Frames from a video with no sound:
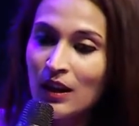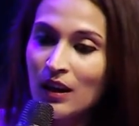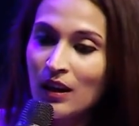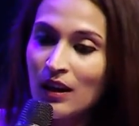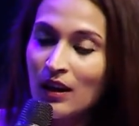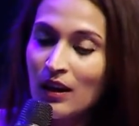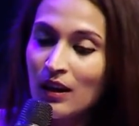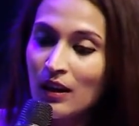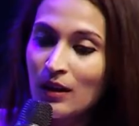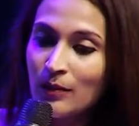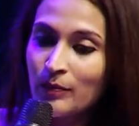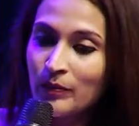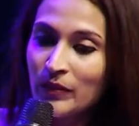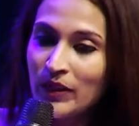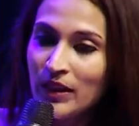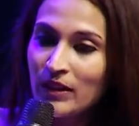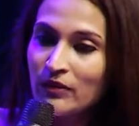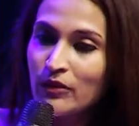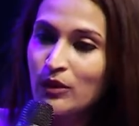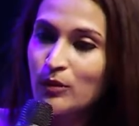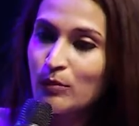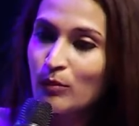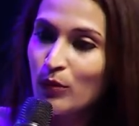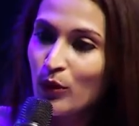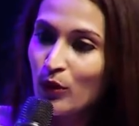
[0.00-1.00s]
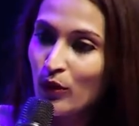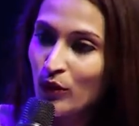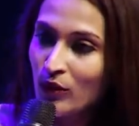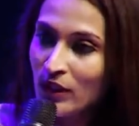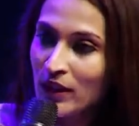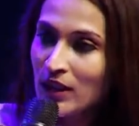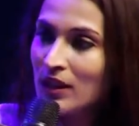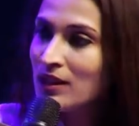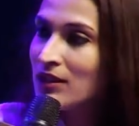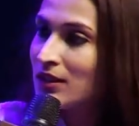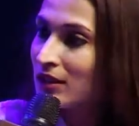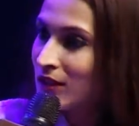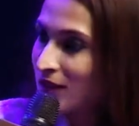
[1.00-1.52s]
um, even more
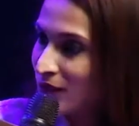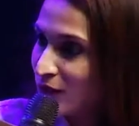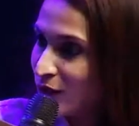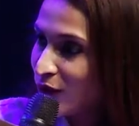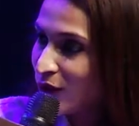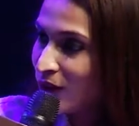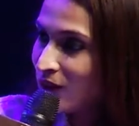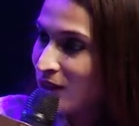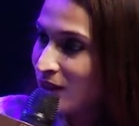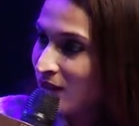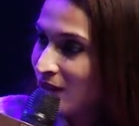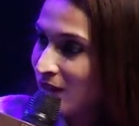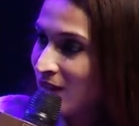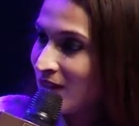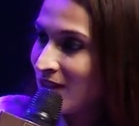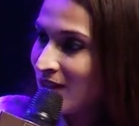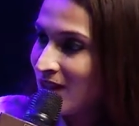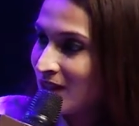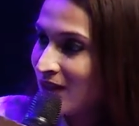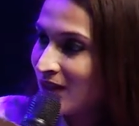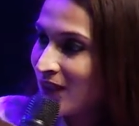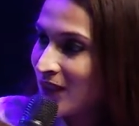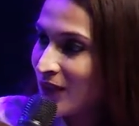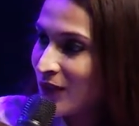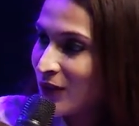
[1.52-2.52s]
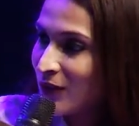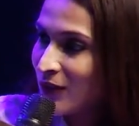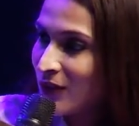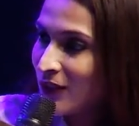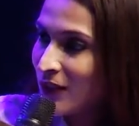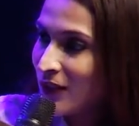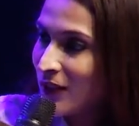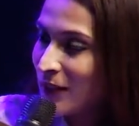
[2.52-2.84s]
easier on the reader, I thought.